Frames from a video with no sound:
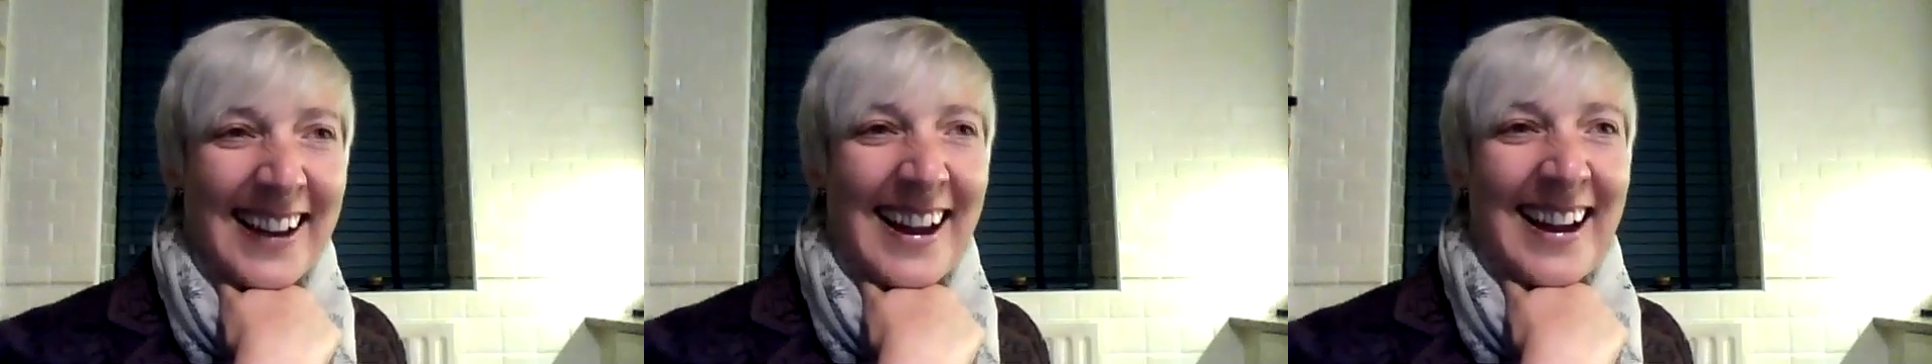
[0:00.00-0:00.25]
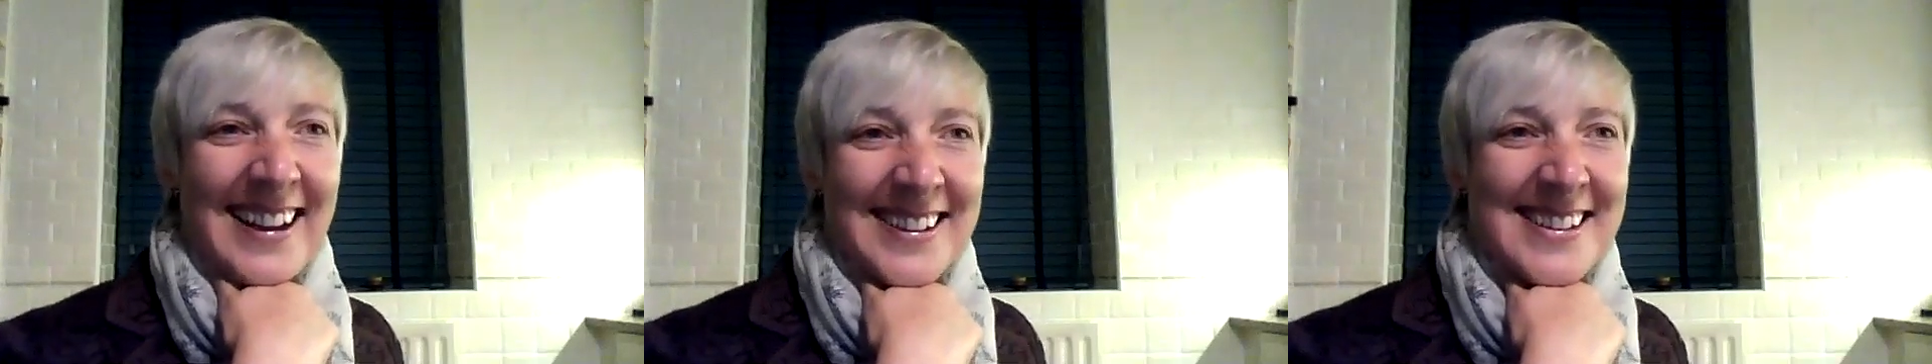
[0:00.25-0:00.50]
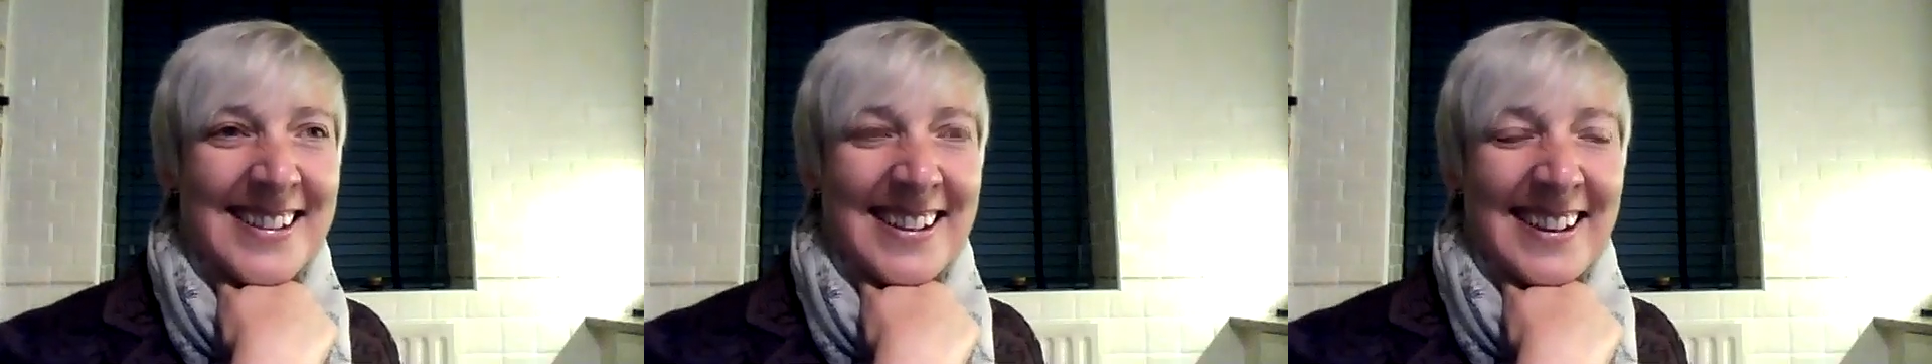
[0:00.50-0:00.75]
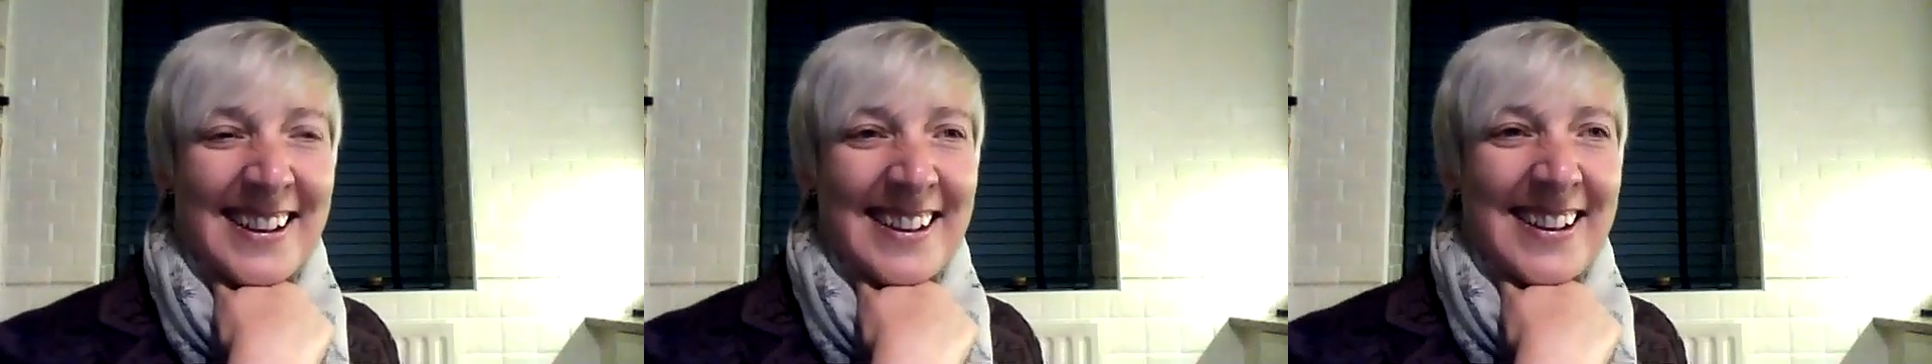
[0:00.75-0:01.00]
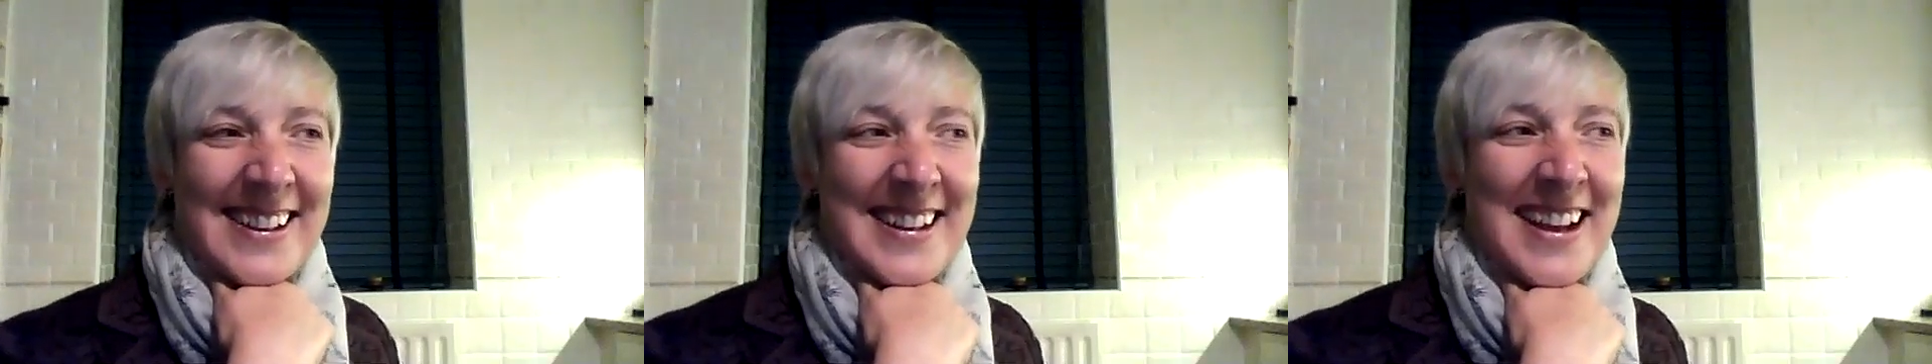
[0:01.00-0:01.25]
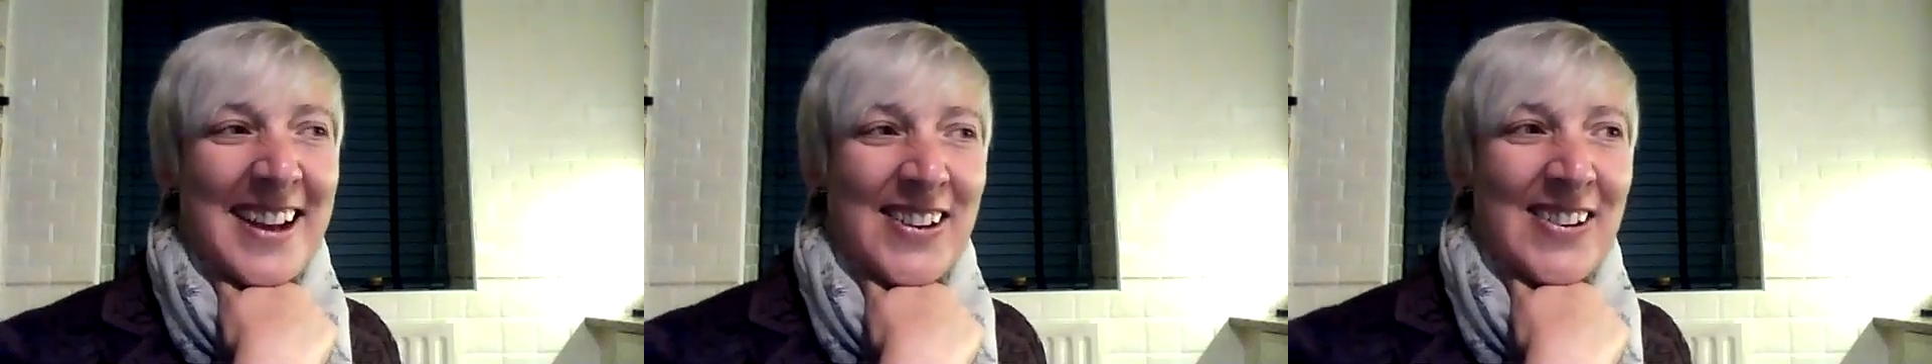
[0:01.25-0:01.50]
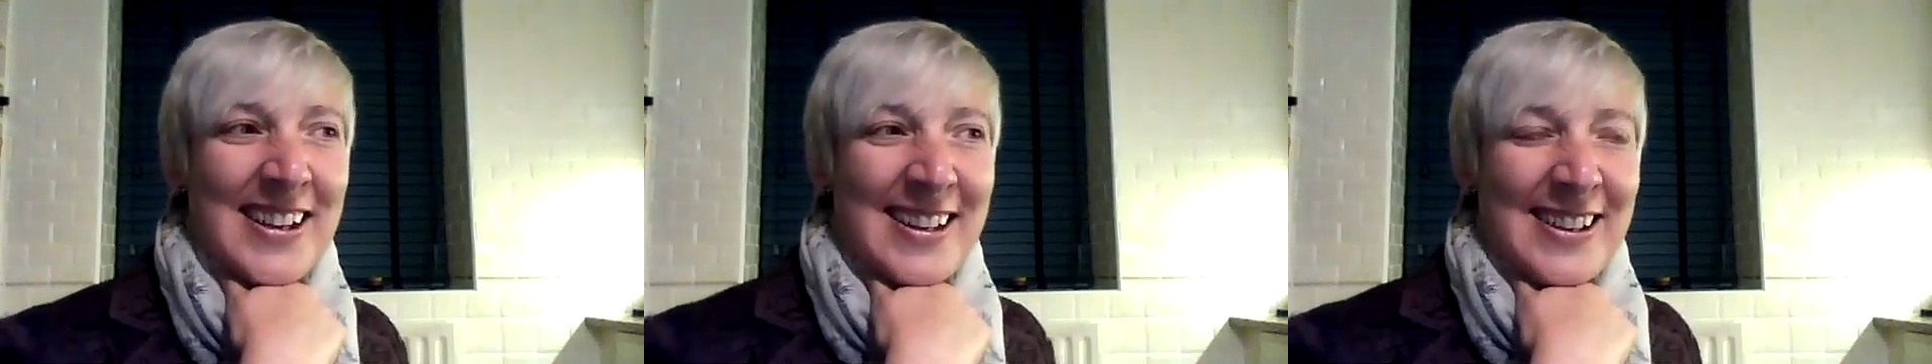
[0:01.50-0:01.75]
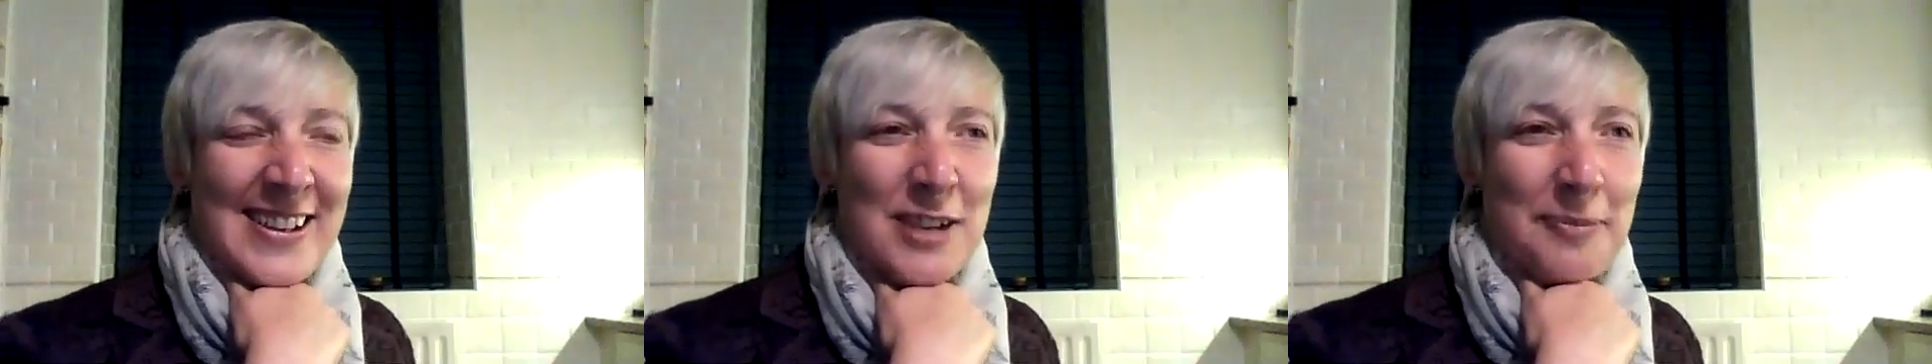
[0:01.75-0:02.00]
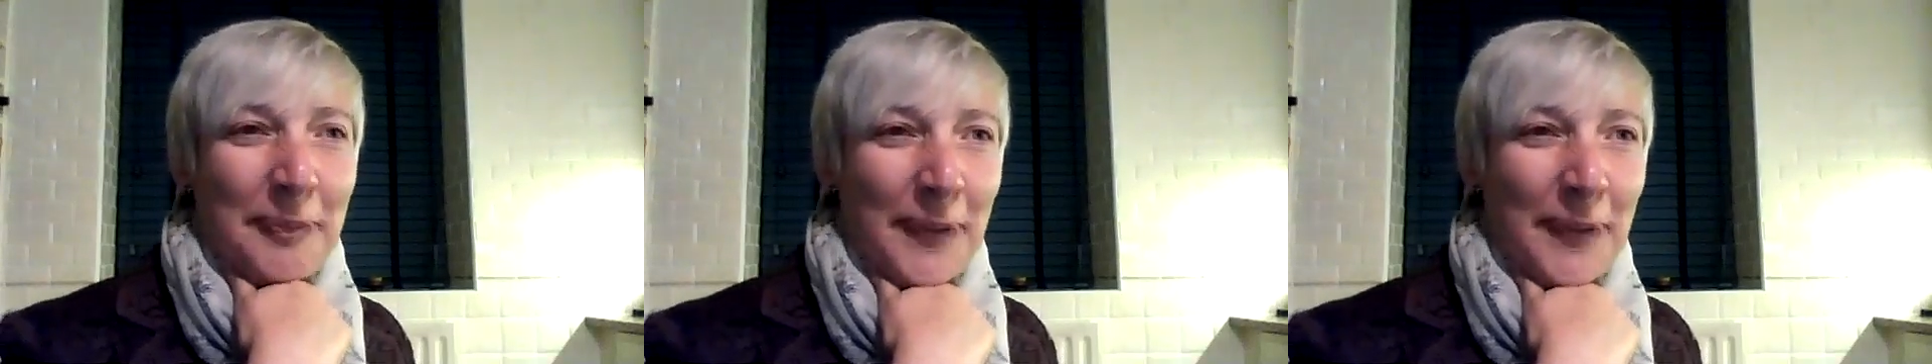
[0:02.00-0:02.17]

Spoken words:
And, you know, you're